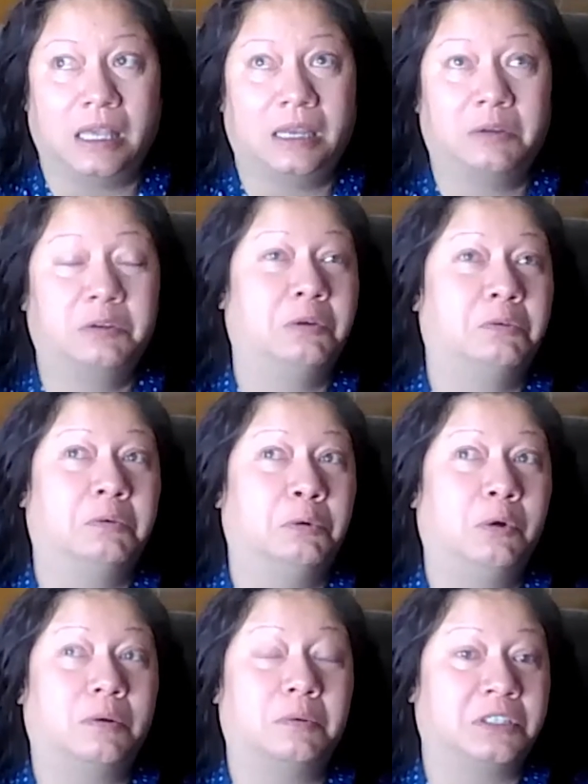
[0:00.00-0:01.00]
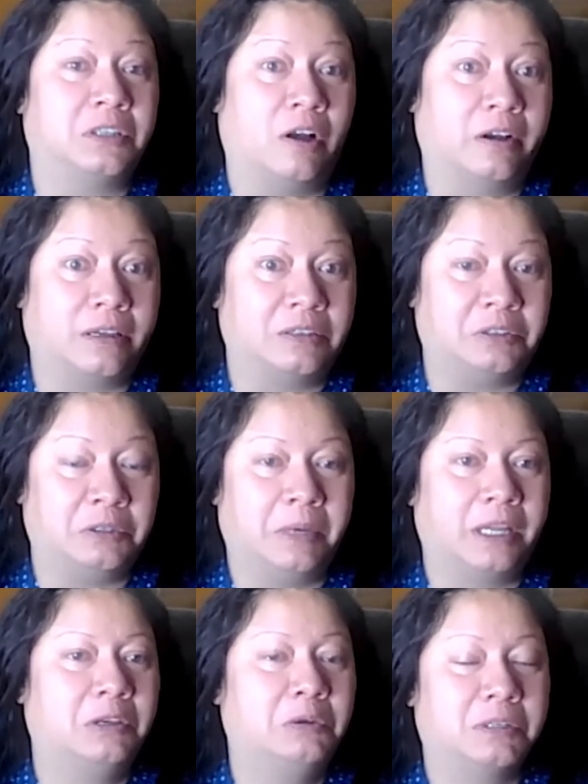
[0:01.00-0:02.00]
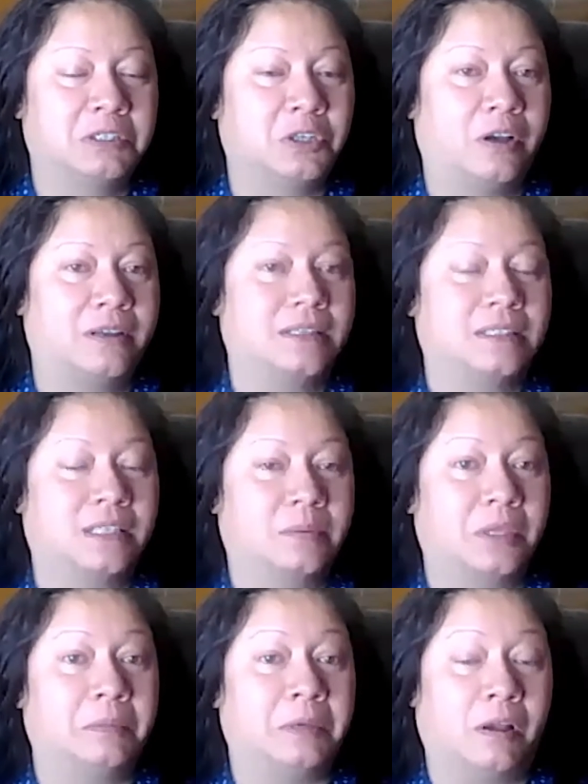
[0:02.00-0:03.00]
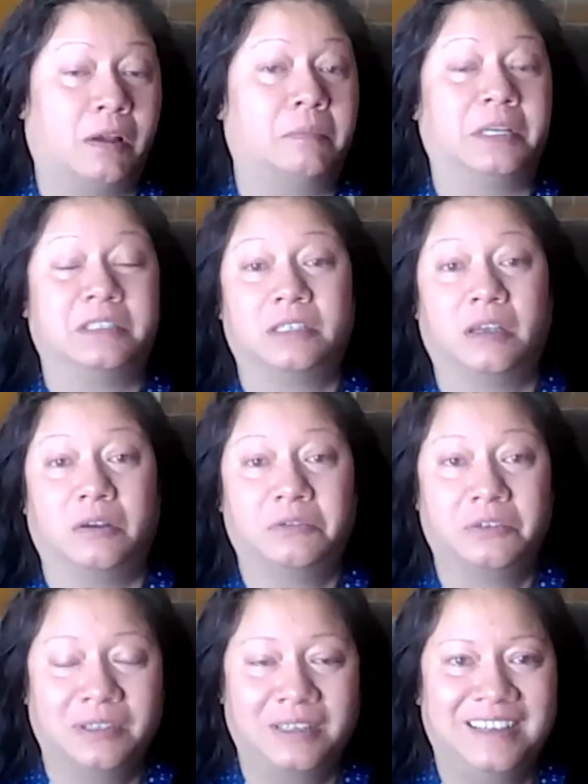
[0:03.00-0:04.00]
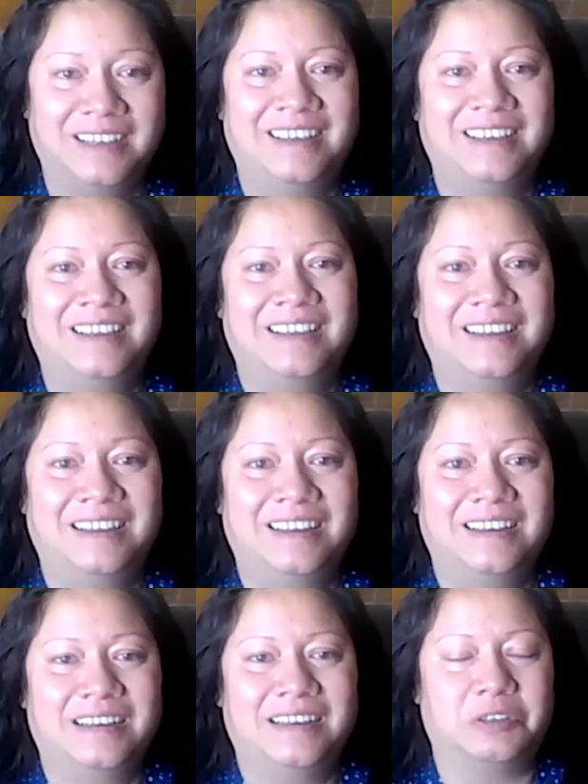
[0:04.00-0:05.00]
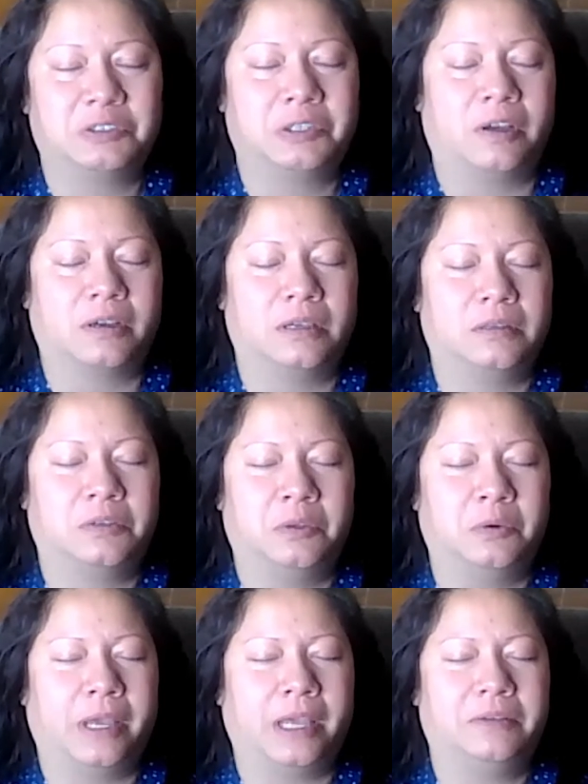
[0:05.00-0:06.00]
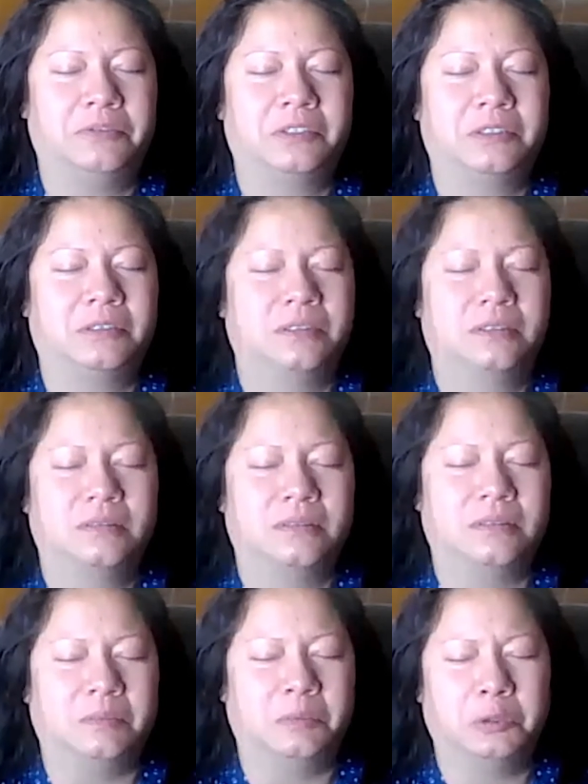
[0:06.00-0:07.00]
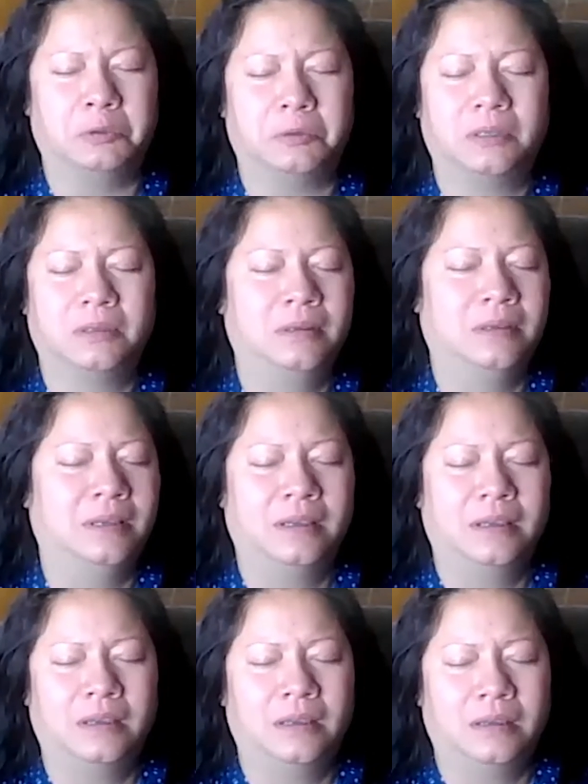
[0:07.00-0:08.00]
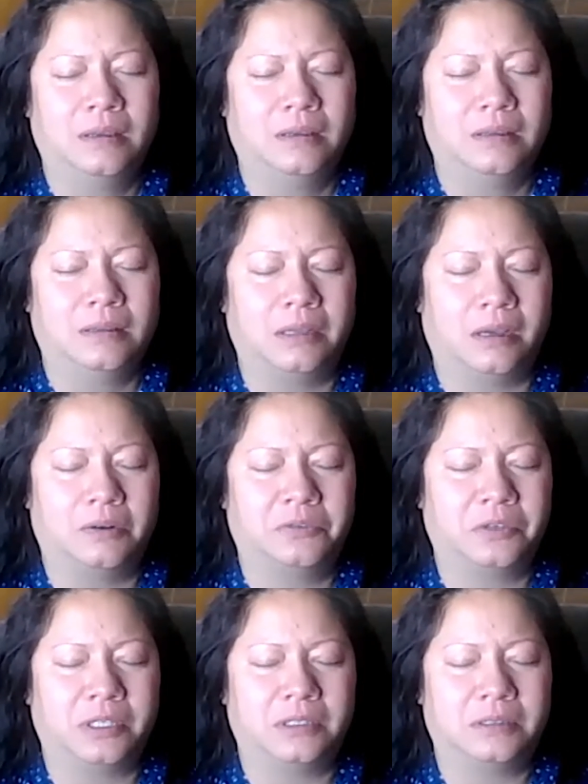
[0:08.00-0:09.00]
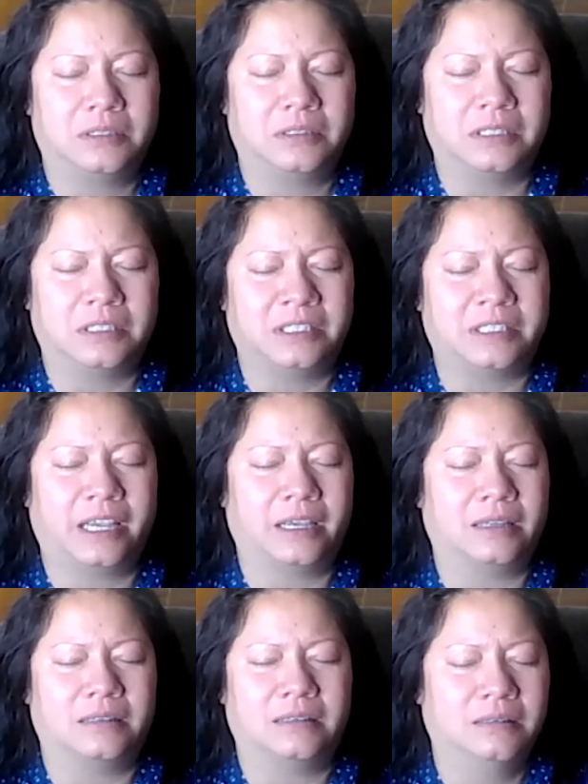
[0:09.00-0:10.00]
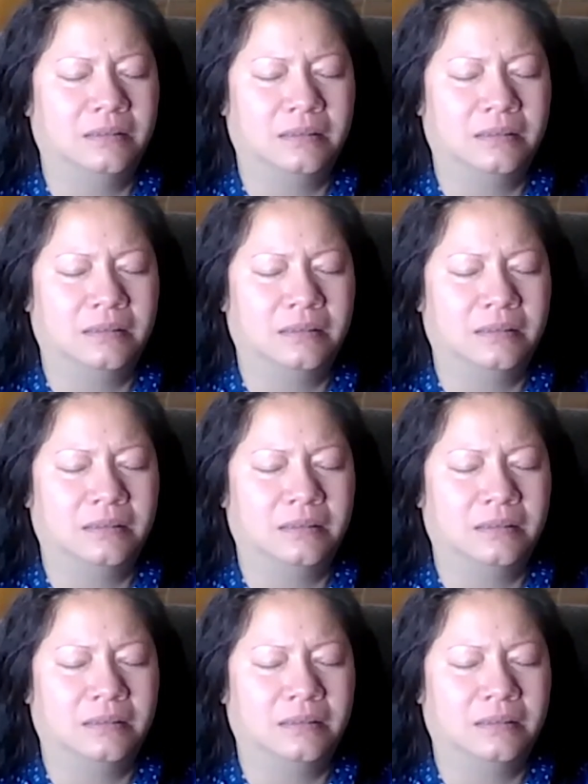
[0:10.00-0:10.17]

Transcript: I don't know who I was talking to, but I knew I was talking to something beyond myself. I was talking to the waves, the moon, the dolphins, the sand.